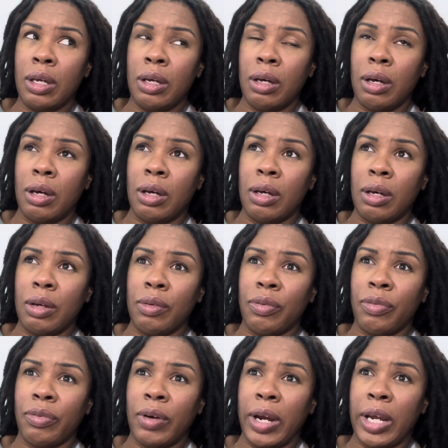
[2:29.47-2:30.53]
on
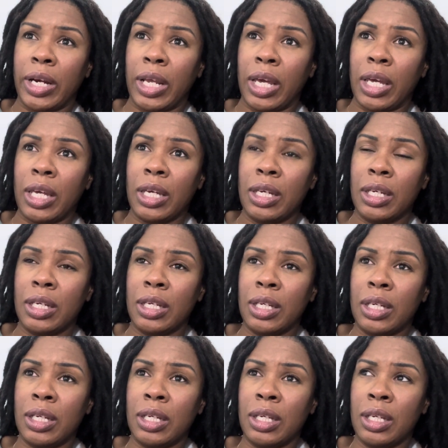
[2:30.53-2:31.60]
Friday.
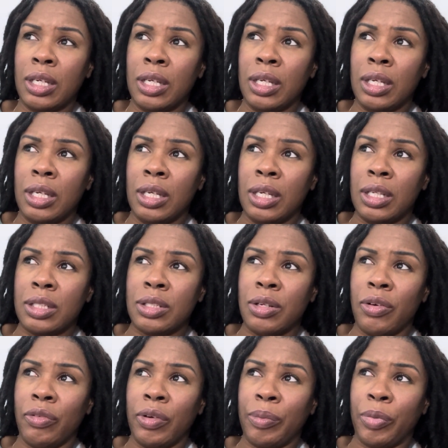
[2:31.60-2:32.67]
It's
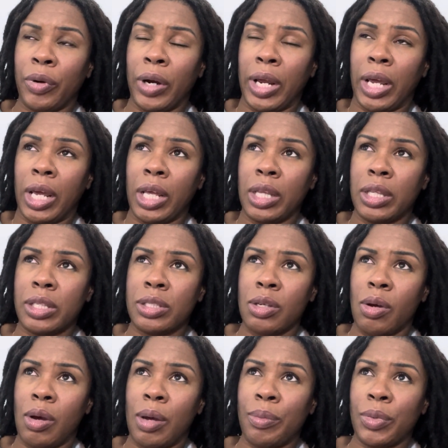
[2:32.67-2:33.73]
November 8th, so
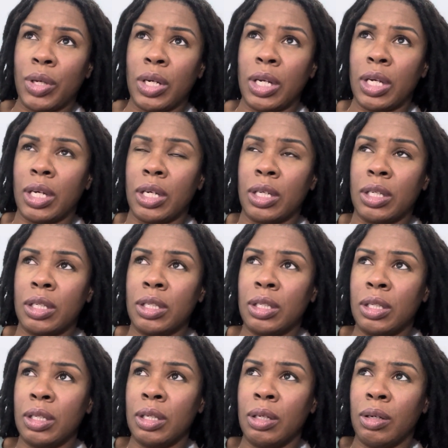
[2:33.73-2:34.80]
I'm gonna
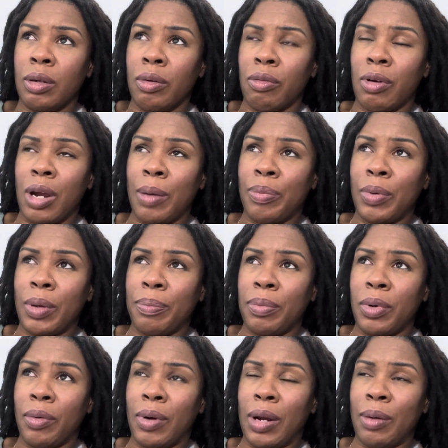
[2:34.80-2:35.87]
wrap up
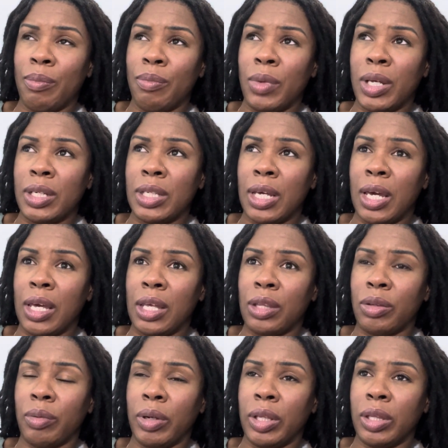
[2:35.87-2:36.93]
around Monday,
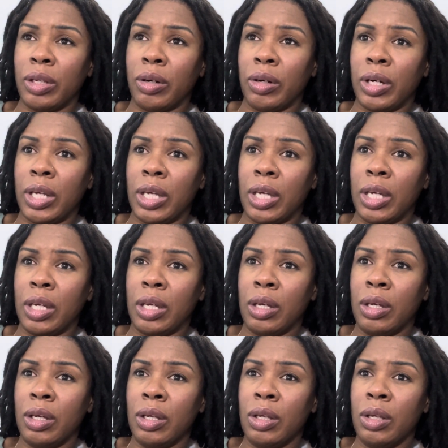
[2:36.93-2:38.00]
3:30,
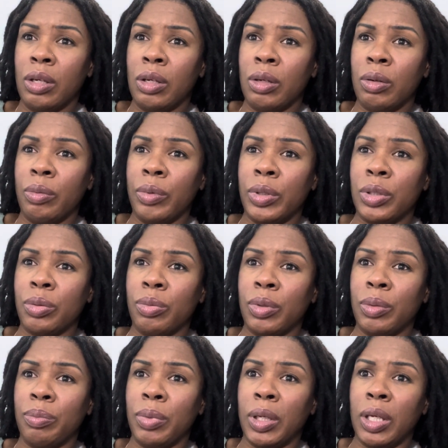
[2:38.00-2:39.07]
which
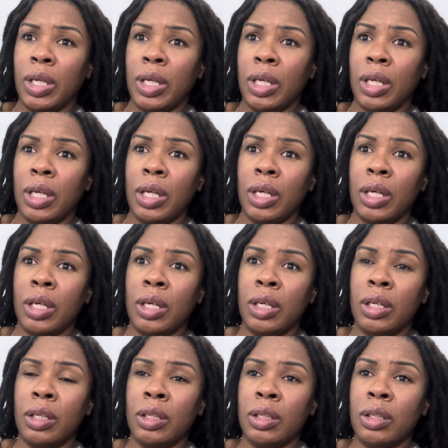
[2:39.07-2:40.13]
would be
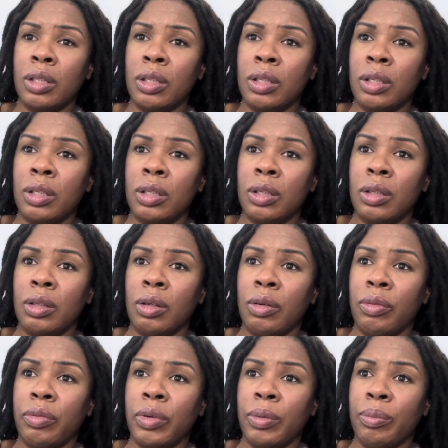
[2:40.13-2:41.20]

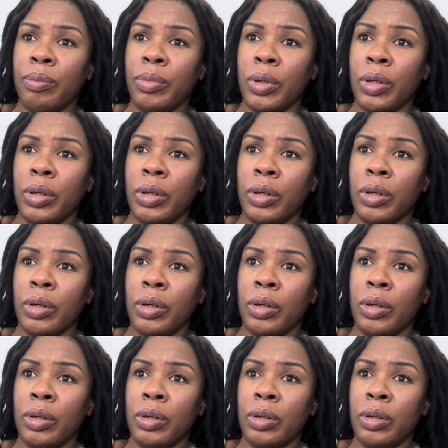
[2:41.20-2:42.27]

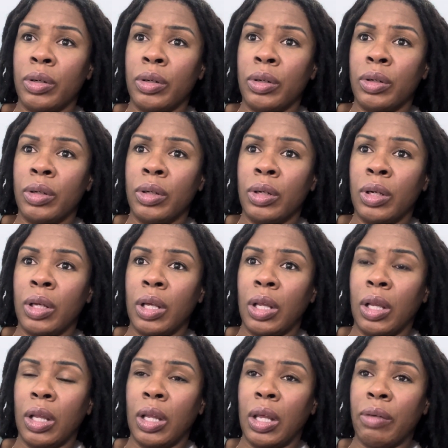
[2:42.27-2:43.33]
November
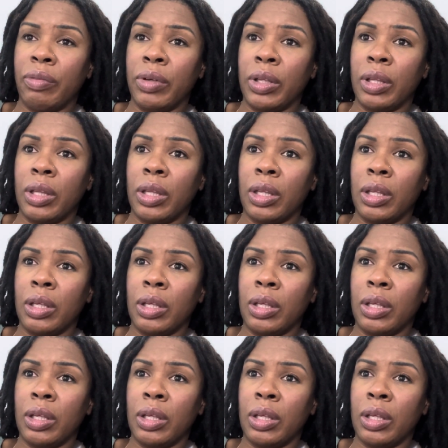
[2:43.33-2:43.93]
11th.